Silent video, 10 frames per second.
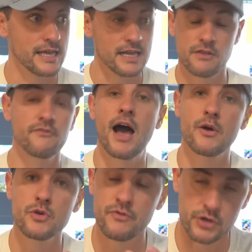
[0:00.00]
like the
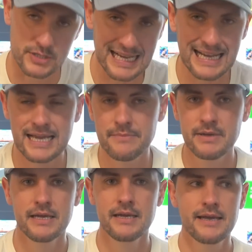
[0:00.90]
value of your time,
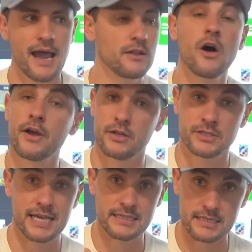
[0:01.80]
how long it'll
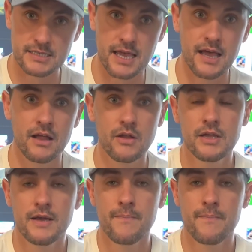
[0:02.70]
take to sell,